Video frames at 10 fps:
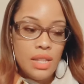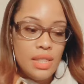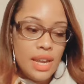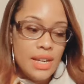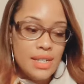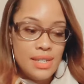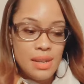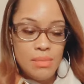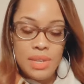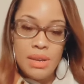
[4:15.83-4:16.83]
There's
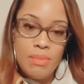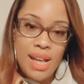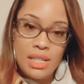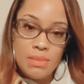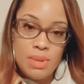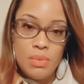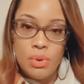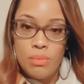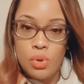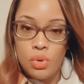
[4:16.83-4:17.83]
something about to be
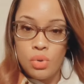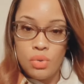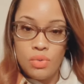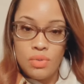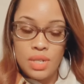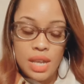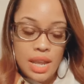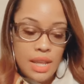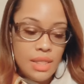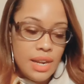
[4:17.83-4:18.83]
removed.
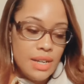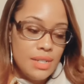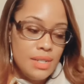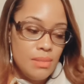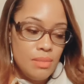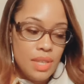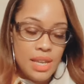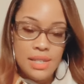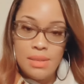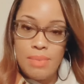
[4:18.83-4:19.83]
There's some
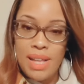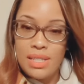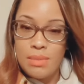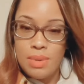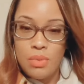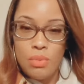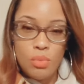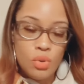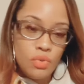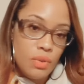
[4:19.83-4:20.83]
things about to be
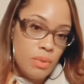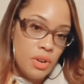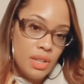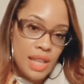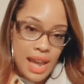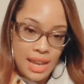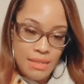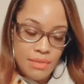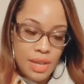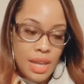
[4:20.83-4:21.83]
removed from your life.
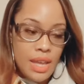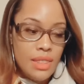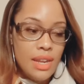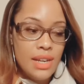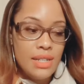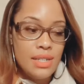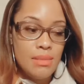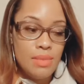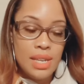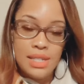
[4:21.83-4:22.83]
There are some
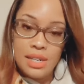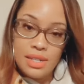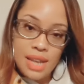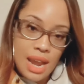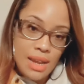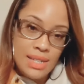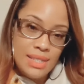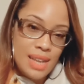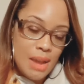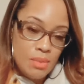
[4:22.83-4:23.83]
things that it's
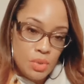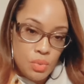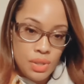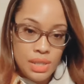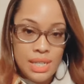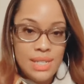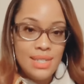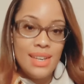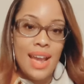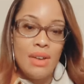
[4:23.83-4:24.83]
time to
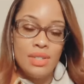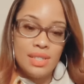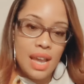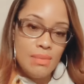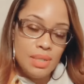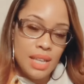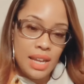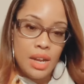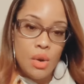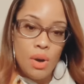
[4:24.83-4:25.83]
release now. It's time to
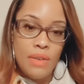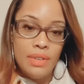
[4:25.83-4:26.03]
let go of.